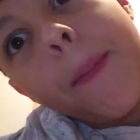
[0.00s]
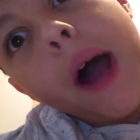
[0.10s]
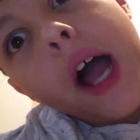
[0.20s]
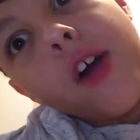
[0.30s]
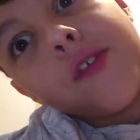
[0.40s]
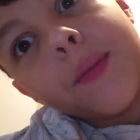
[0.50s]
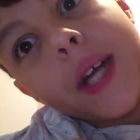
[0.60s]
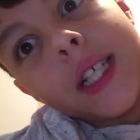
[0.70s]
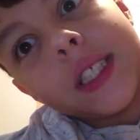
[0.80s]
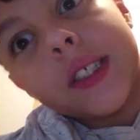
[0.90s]
pile from
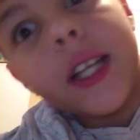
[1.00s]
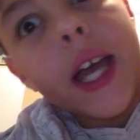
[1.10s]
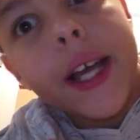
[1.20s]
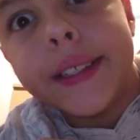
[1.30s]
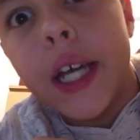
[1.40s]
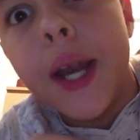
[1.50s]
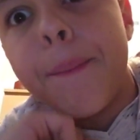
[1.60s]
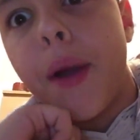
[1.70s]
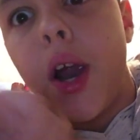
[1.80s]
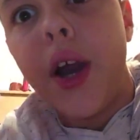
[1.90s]
yesterday. It's gonna
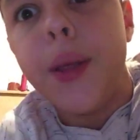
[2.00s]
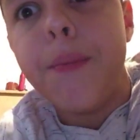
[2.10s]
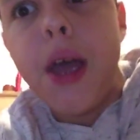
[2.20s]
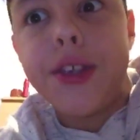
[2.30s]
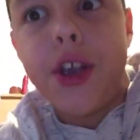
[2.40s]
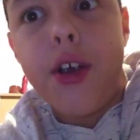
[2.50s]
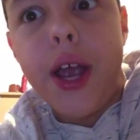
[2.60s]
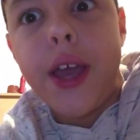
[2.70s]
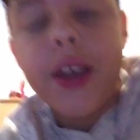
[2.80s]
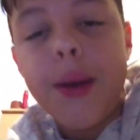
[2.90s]
burn in
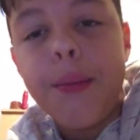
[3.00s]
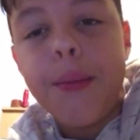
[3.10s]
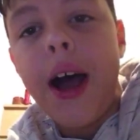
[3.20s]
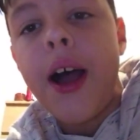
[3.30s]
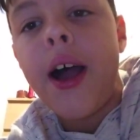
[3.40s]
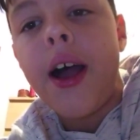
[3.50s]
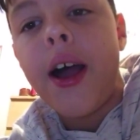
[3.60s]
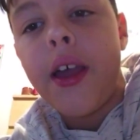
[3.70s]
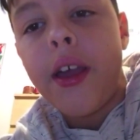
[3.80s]
misery. Bye.